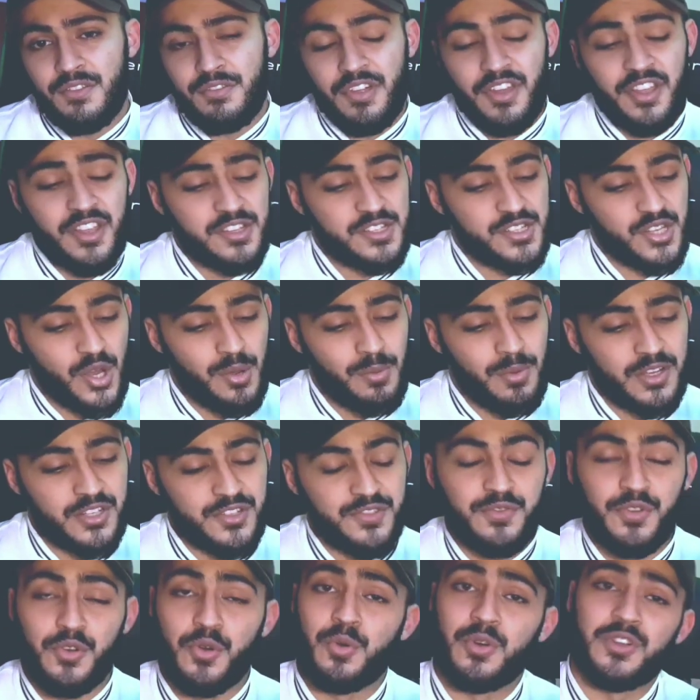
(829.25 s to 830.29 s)
Thank you so
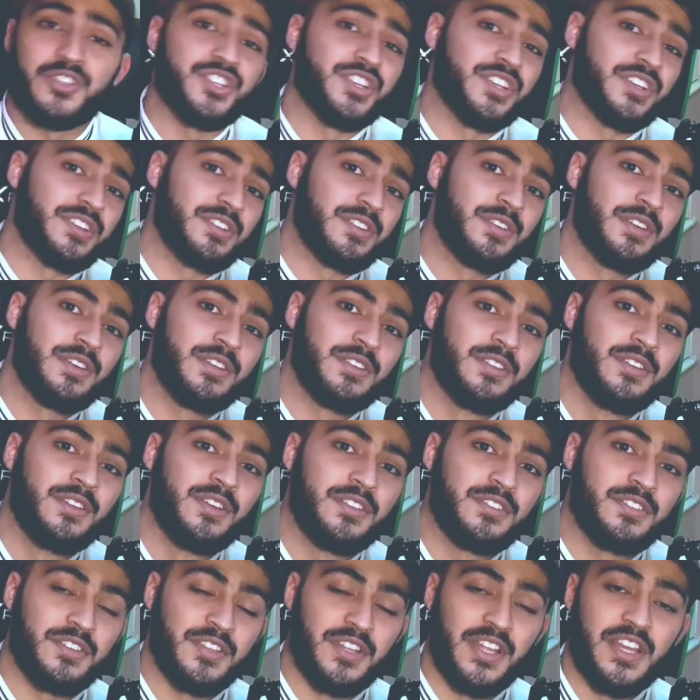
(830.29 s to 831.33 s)
much for watching
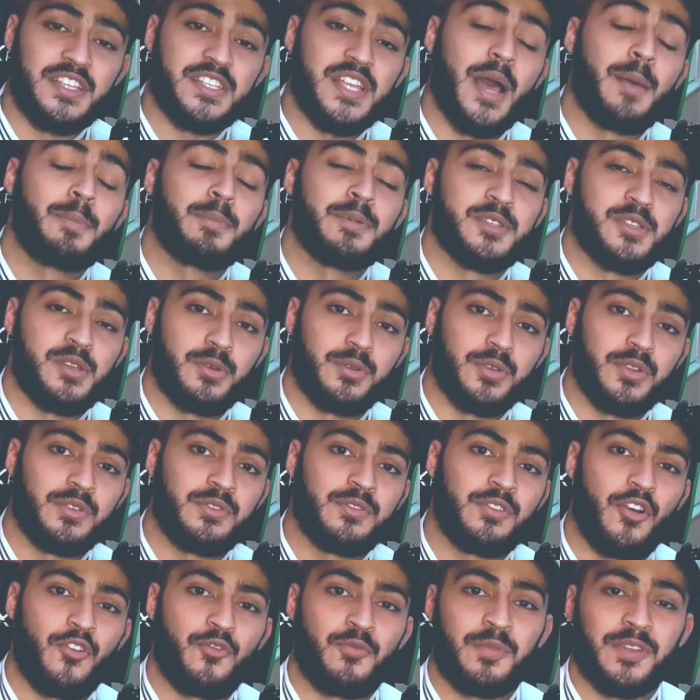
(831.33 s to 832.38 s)
today's episode
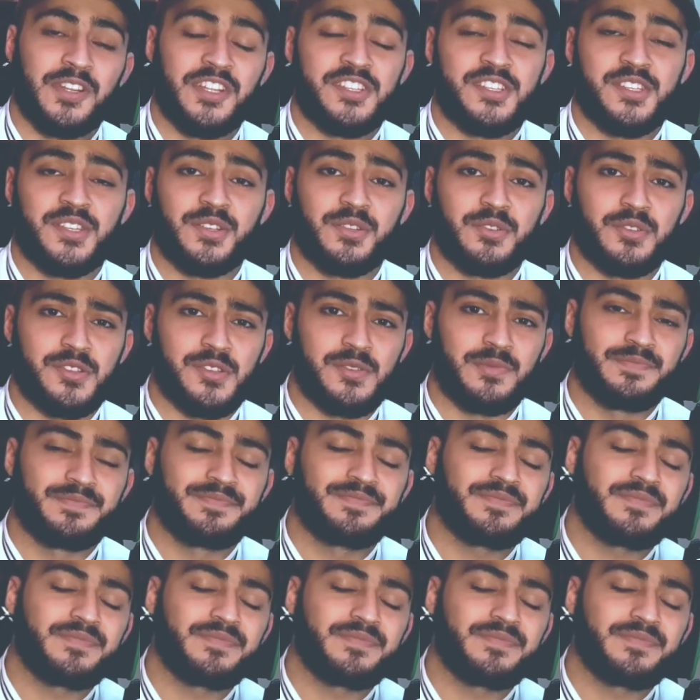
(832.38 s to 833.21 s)
of Medicinals.